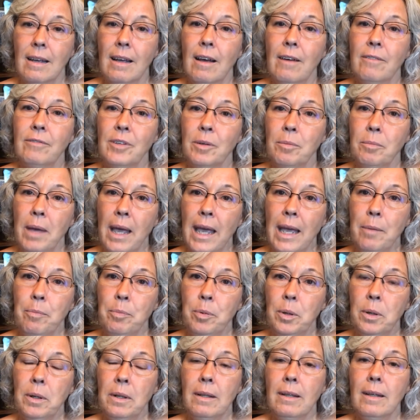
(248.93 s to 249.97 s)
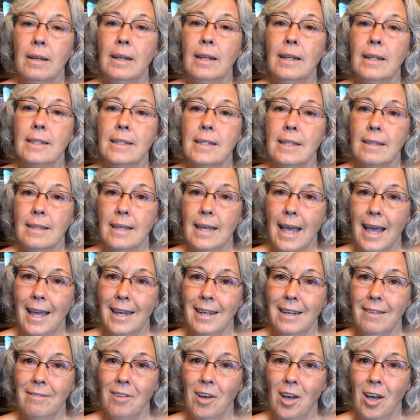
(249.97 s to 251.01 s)
from April till the end
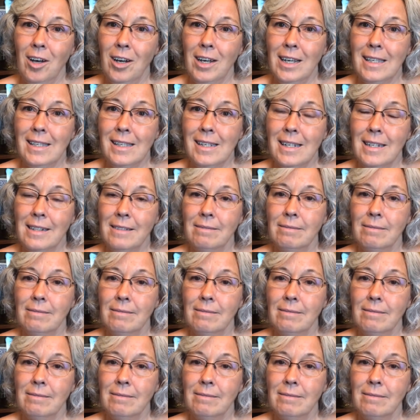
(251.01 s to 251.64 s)
of August.